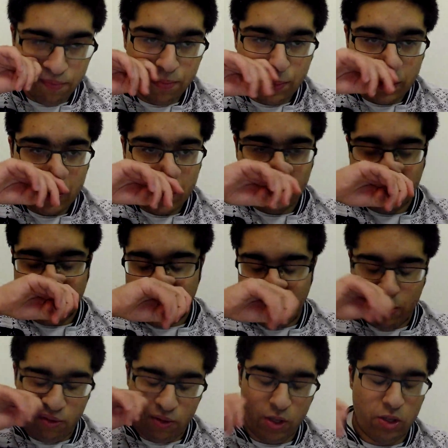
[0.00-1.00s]
so you
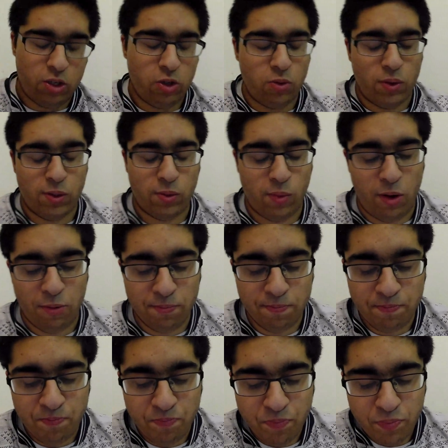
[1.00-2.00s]
count the 2 as well.
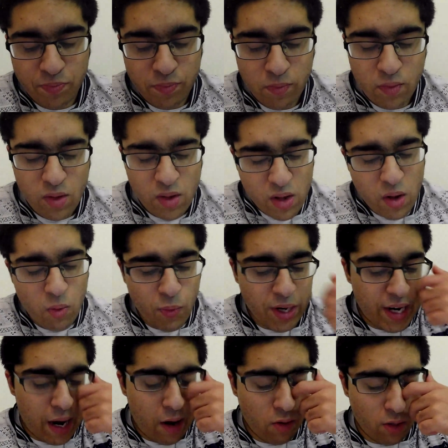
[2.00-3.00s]
We
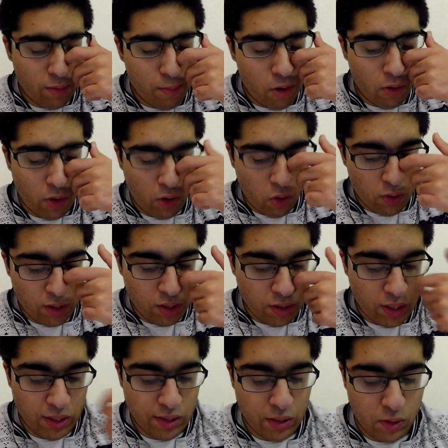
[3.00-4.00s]
count the molar
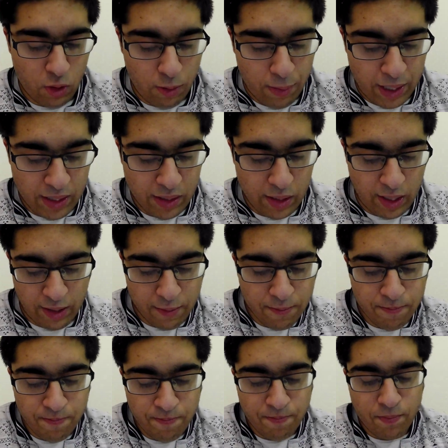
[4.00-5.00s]
quantities as well, basically.
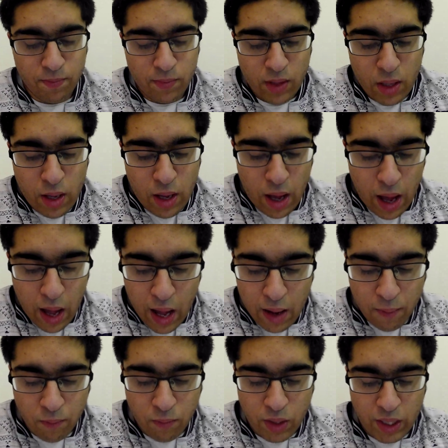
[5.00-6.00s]

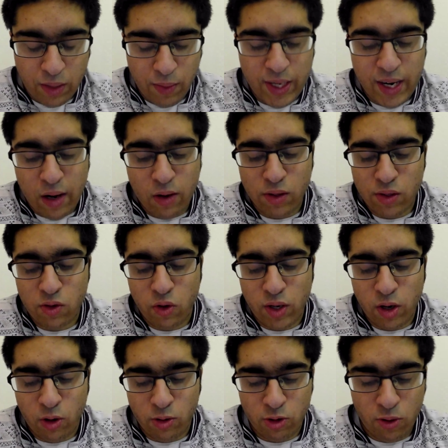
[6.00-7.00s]
We count
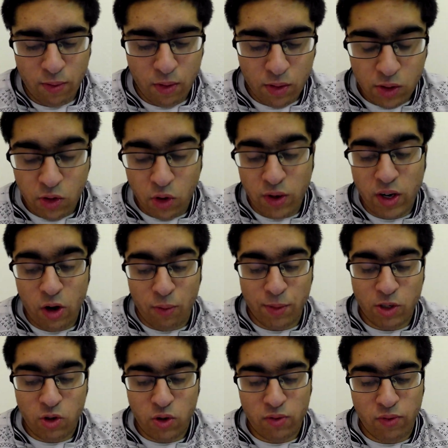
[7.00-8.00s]

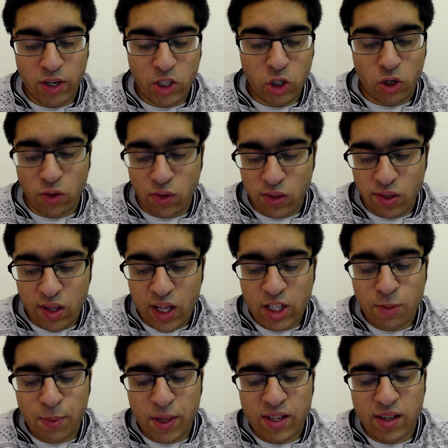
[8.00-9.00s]
stoichiometric ratios. So
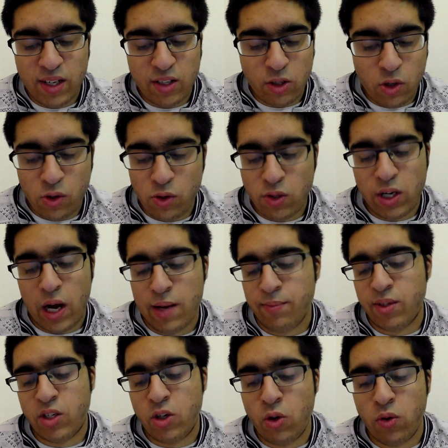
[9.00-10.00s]
that's basically 2
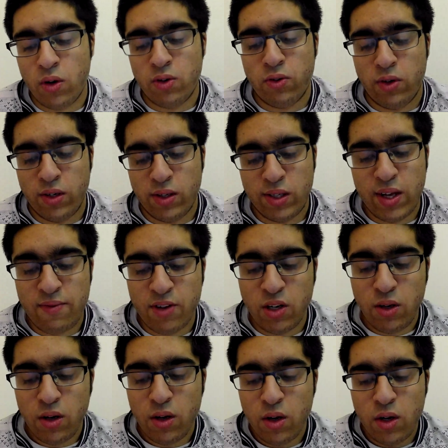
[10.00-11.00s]
times
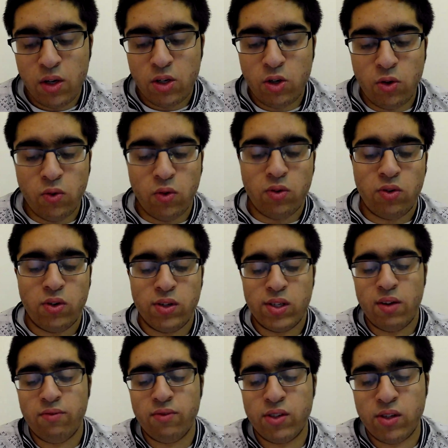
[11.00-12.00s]
207.
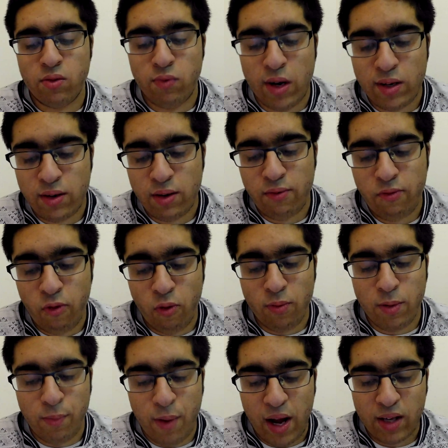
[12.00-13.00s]
207 is the relative
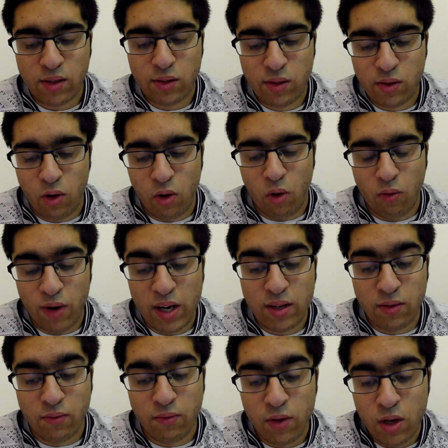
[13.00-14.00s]
formula mass or
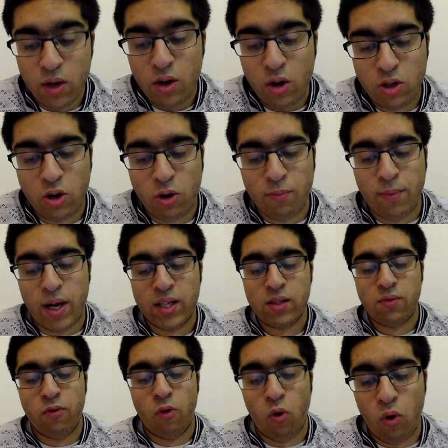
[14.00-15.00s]
relative atomic
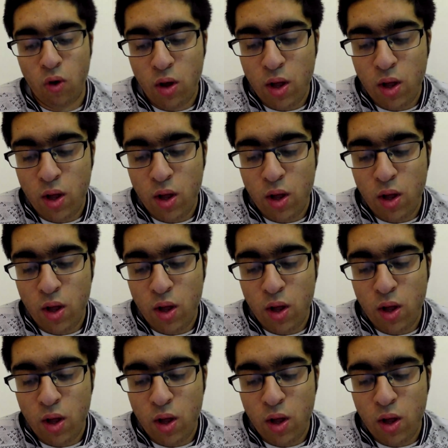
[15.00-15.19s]
mass for